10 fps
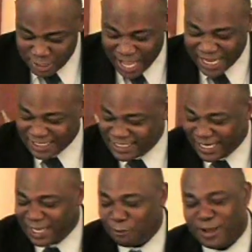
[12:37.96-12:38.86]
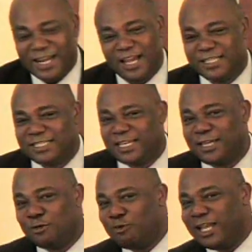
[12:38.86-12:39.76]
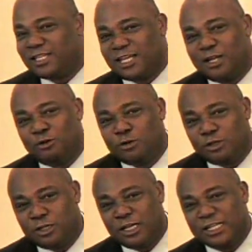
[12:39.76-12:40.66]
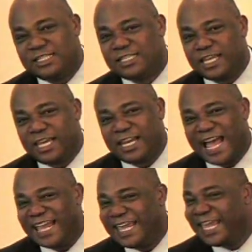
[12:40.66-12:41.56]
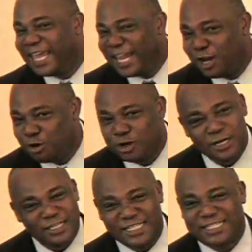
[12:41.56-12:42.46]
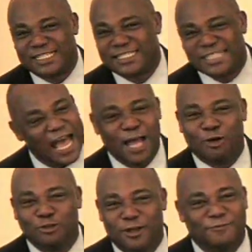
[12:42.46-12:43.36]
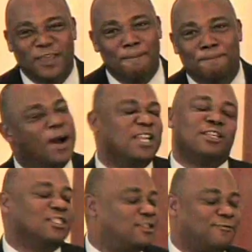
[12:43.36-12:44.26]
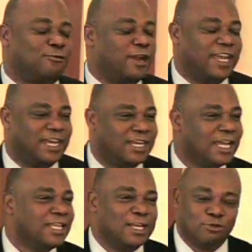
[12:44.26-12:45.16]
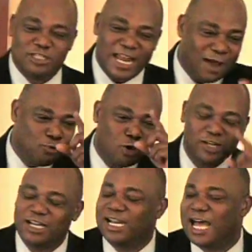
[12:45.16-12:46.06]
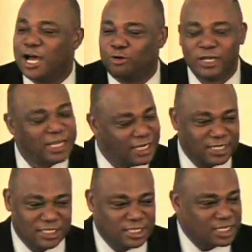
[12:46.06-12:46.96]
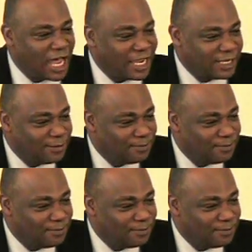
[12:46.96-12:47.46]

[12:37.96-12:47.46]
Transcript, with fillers: Isaiah, when Isaiah went and said, I hear the sound of the abundance of rain. There was not one cloud in the sky.